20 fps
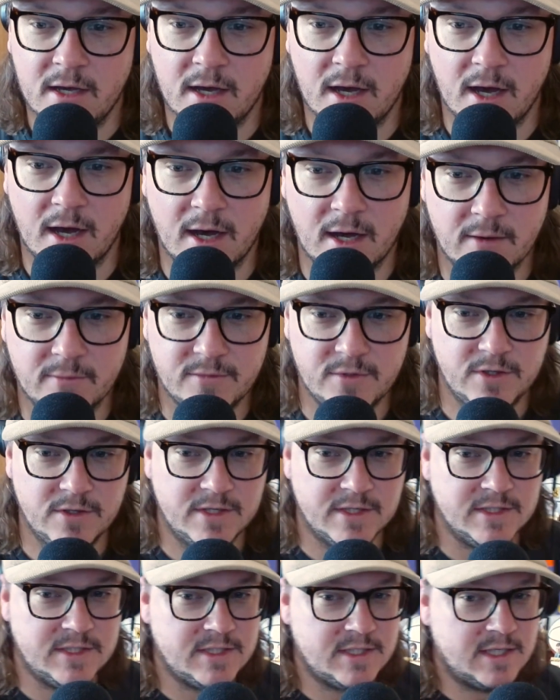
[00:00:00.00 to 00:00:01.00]
You
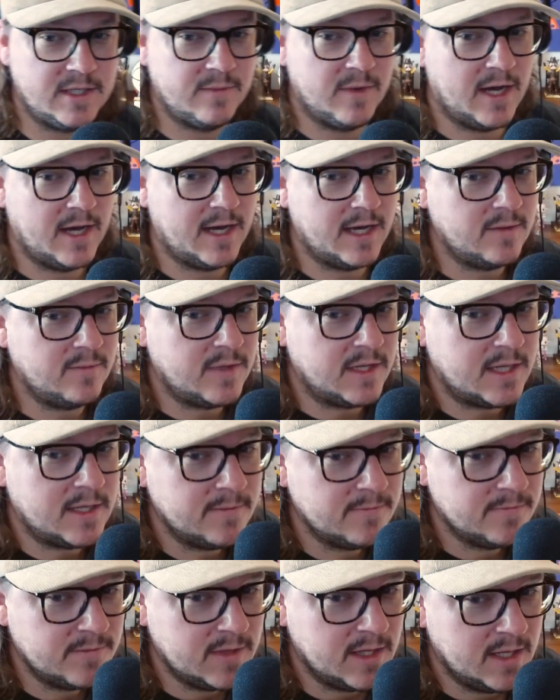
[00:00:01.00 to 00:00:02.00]
can see behind
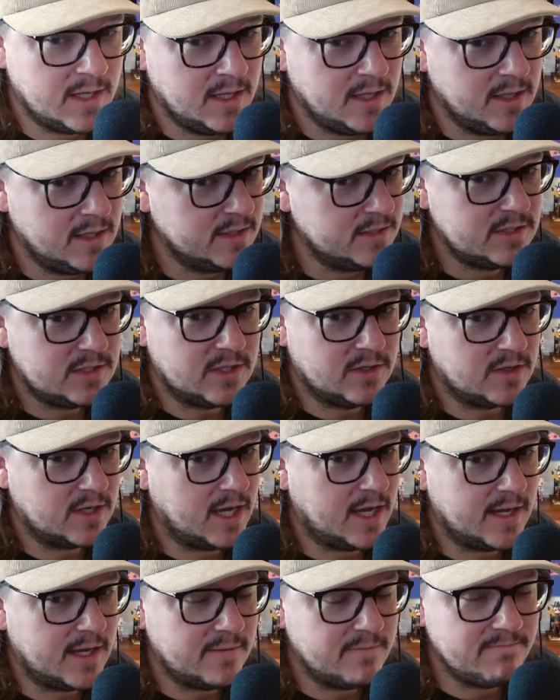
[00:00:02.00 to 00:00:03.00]
me, still
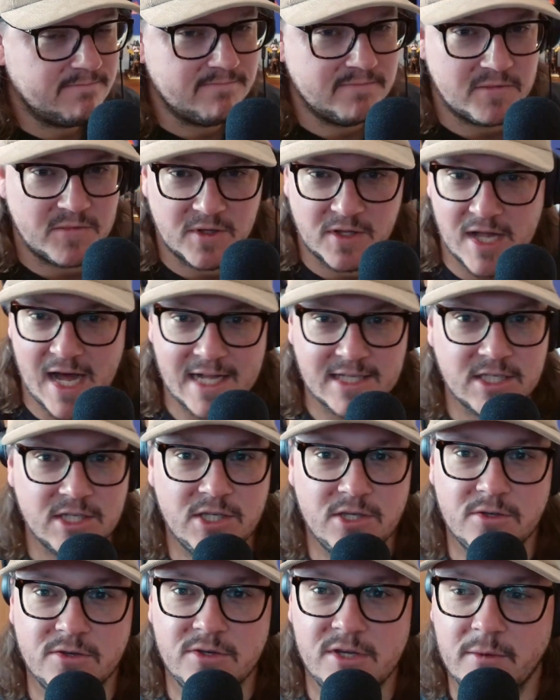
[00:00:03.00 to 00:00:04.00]
got lots of
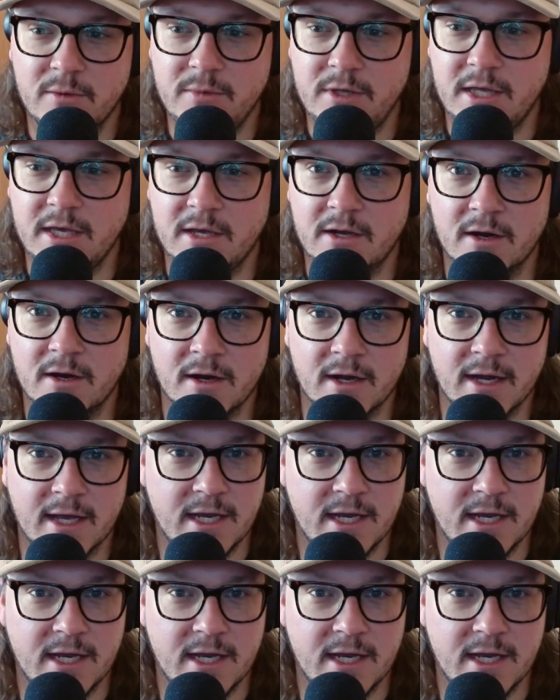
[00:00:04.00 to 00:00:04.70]
UW gear.